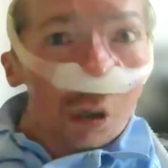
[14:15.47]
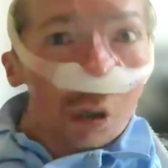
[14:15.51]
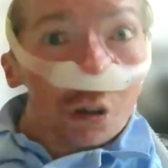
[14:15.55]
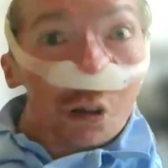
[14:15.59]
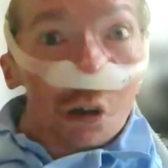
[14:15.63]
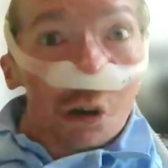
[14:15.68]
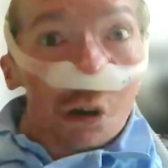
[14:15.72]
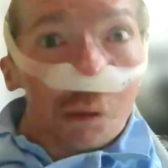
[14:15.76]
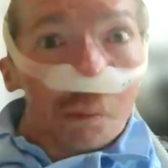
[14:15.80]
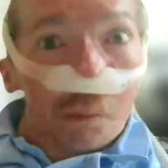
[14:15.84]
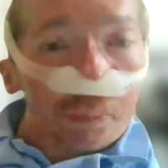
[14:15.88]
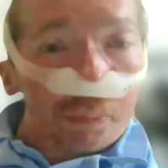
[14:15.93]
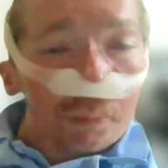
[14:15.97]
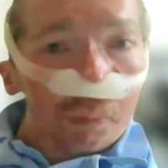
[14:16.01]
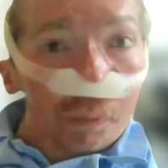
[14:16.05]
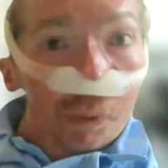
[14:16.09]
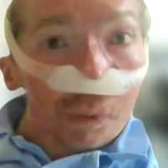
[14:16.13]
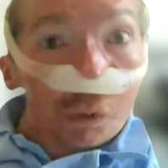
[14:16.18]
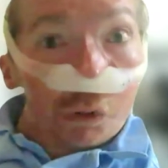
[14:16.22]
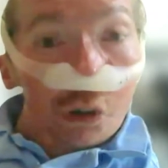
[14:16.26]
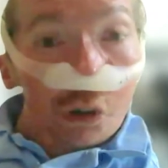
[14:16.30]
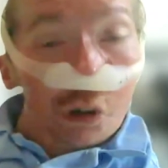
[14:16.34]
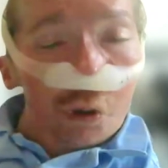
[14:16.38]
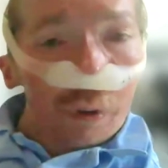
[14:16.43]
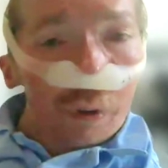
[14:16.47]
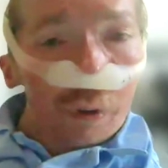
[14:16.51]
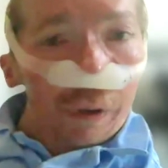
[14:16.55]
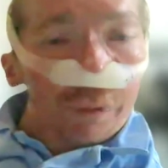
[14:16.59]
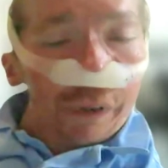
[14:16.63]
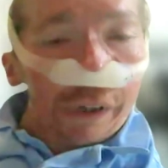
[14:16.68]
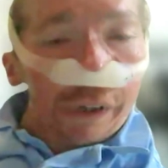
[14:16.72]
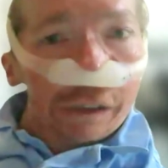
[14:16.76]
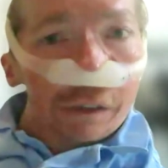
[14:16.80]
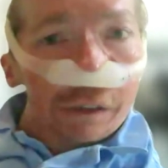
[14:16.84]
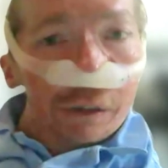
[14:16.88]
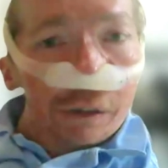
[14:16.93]
a job or two, in
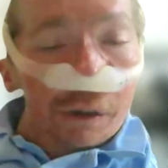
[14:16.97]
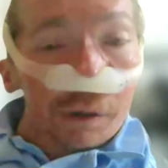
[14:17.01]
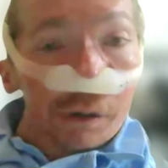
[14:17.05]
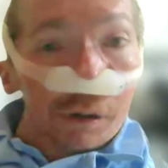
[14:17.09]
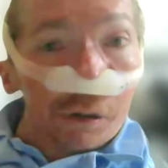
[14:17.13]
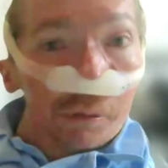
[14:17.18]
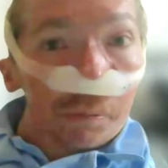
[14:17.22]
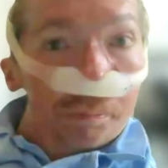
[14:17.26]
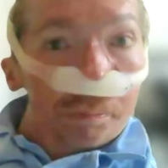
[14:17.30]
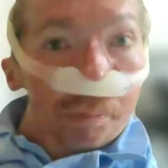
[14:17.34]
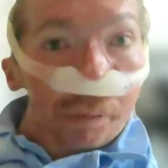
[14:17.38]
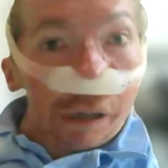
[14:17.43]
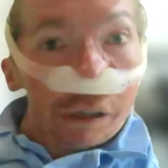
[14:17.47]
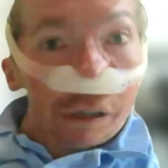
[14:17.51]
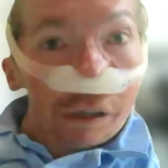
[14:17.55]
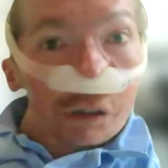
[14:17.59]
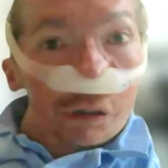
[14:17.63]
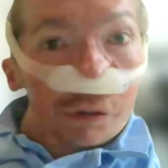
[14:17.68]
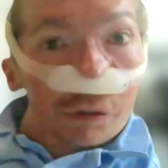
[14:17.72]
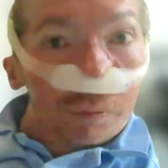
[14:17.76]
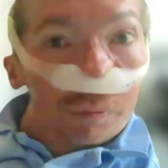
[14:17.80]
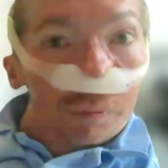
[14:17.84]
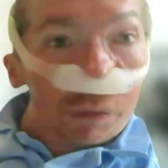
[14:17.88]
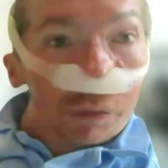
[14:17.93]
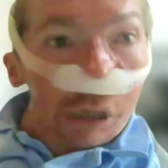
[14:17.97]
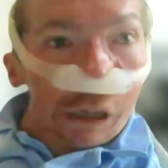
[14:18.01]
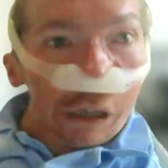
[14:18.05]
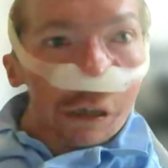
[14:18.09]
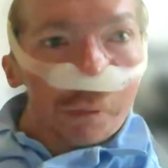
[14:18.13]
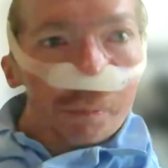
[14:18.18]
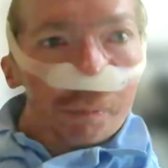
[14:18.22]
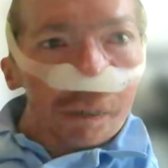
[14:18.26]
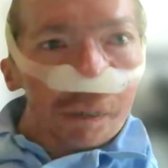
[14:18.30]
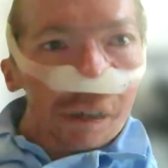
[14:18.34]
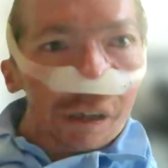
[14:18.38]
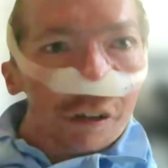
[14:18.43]
fact, but
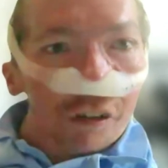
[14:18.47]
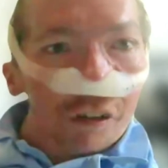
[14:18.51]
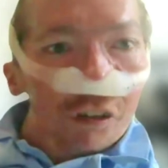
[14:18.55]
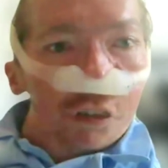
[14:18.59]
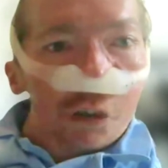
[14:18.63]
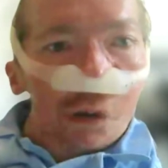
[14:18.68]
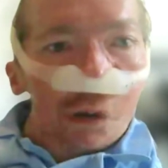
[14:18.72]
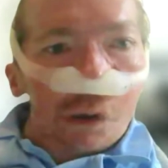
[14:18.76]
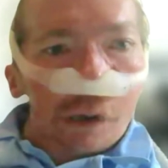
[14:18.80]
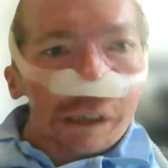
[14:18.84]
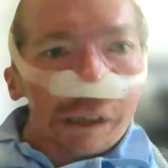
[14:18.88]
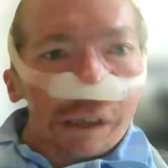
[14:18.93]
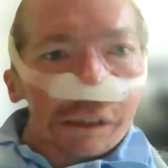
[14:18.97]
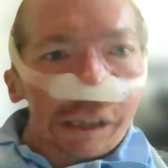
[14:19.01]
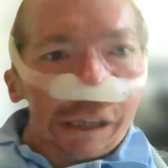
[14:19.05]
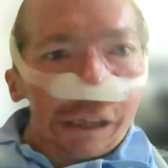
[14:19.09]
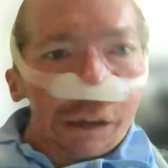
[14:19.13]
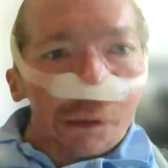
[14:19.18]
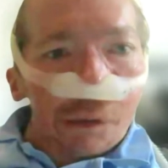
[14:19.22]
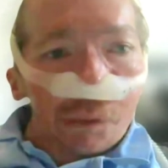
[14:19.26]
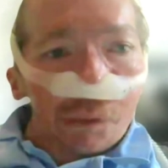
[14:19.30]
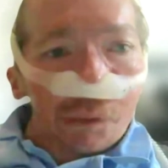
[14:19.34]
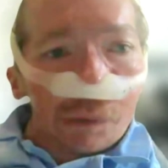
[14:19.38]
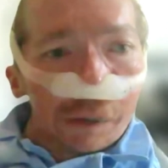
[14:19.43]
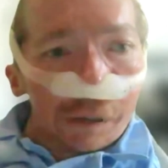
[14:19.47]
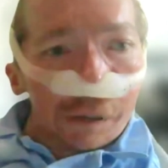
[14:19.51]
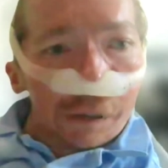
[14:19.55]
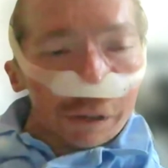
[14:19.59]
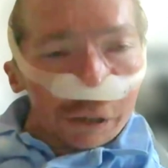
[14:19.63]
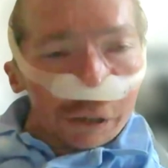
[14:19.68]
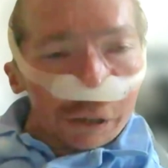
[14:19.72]
yeah, it's not ideal.